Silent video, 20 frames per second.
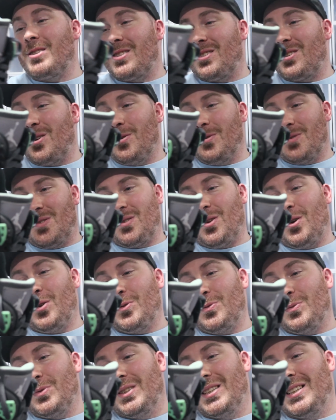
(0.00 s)
just so
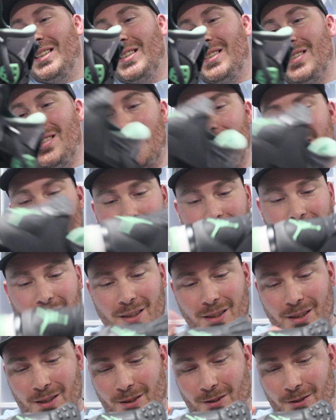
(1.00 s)
stoked with these.
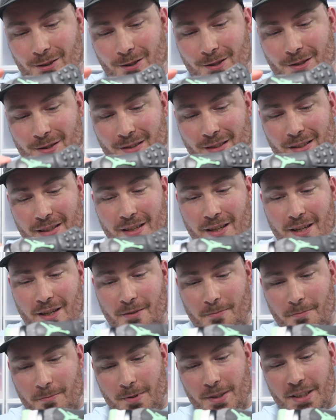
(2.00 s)
Honestly
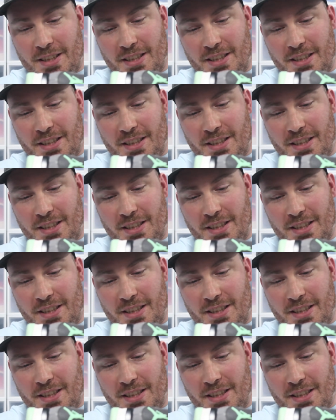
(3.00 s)
am,